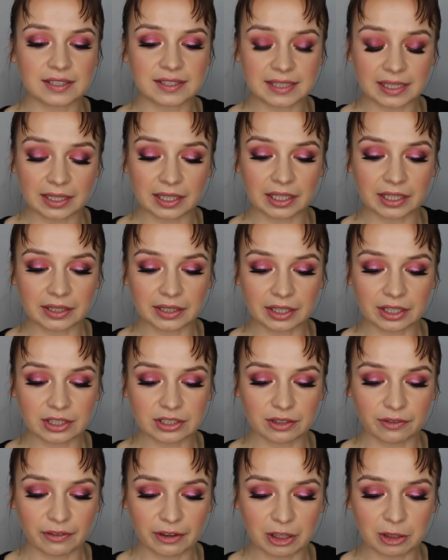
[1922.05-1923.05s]
Stila
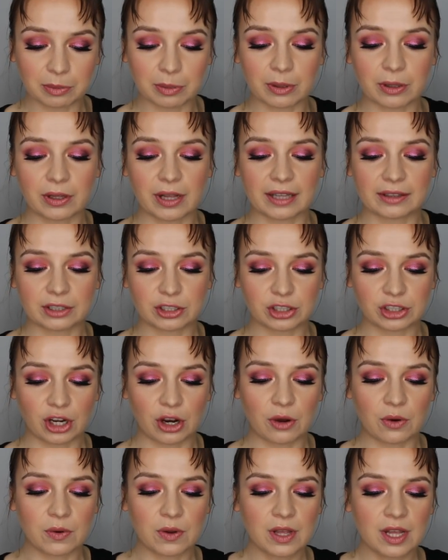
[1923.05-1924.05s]
glitters available at the
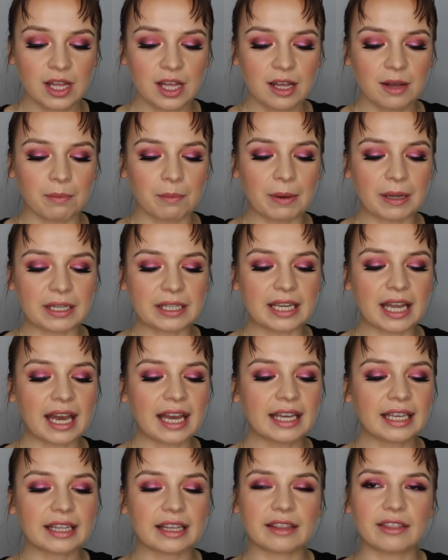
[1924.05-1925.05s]
show, but
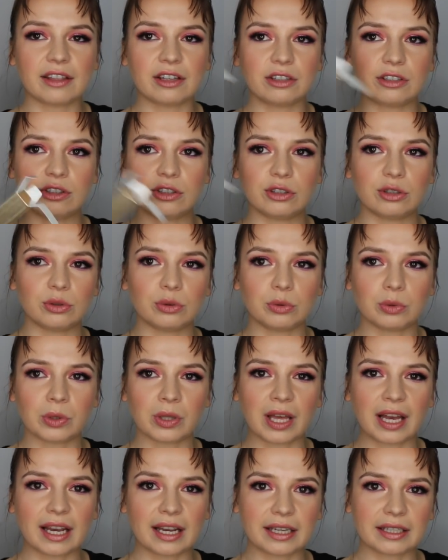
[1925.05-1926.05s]
not in the new
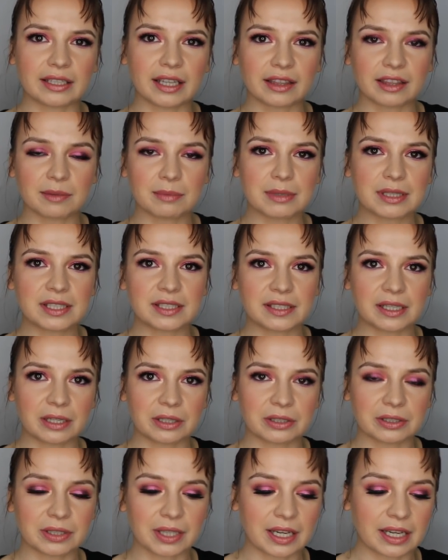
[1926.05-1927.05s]
line, not the
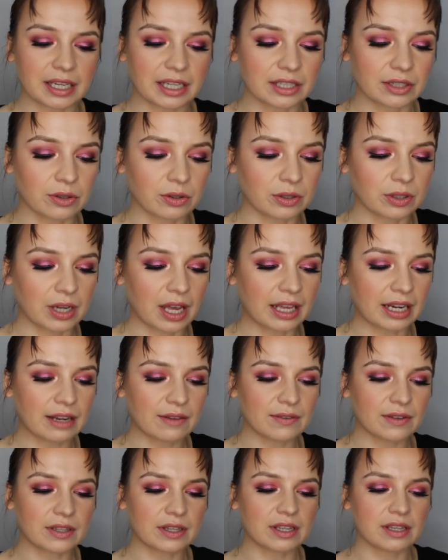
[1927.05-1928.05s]
Mystere line, or not
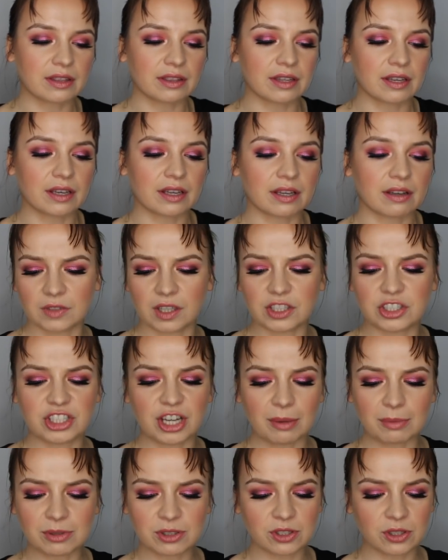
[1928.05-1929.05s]
even in the
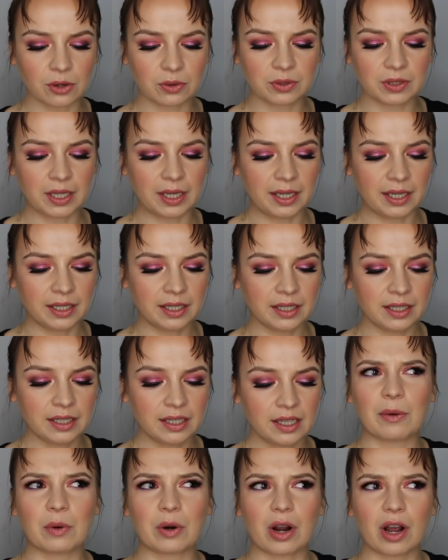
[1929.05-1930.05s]
gemstone line.
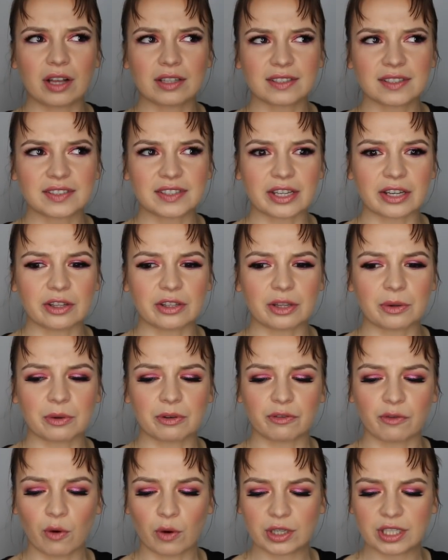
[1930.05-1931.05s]
They were on sale. They were
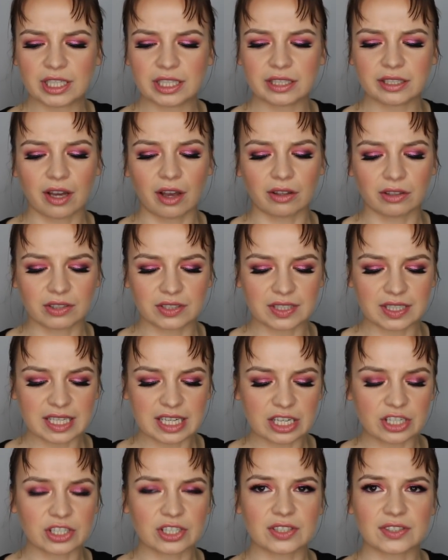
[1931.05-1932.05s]
$14
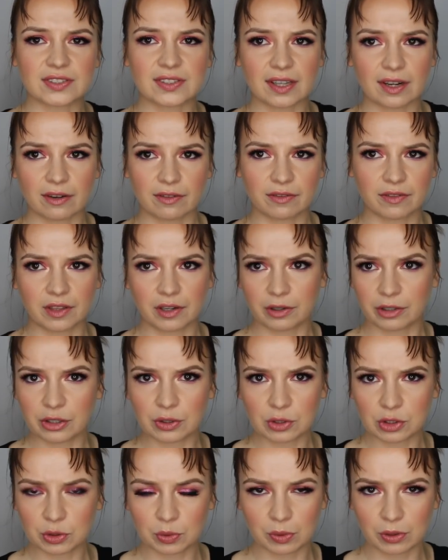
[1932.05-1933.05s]
each instead of their
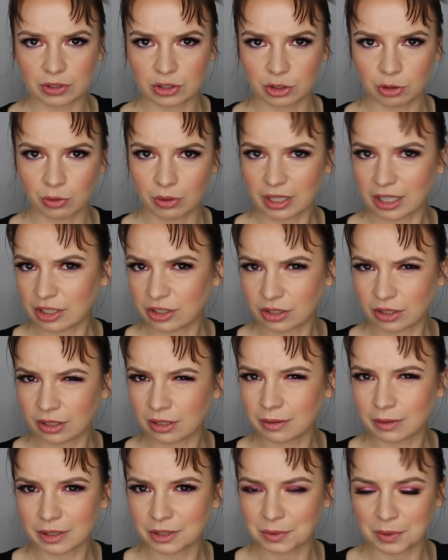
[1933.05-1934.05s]
usual
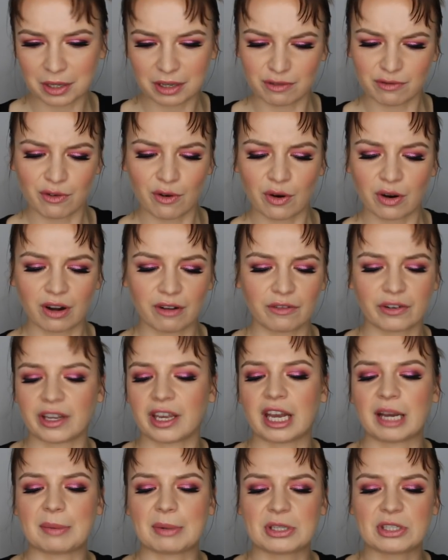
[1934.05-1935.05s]
$22 or $24. I
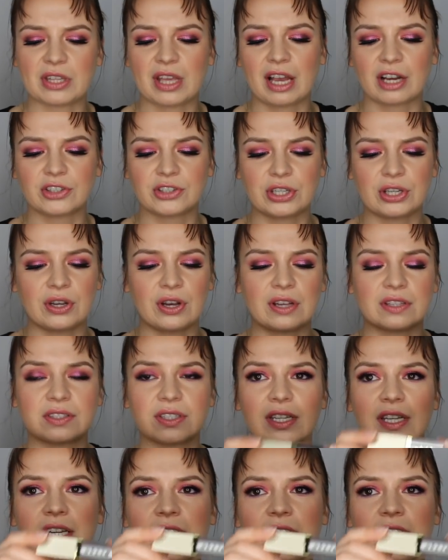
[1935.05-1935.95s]
forget how much they actually cost.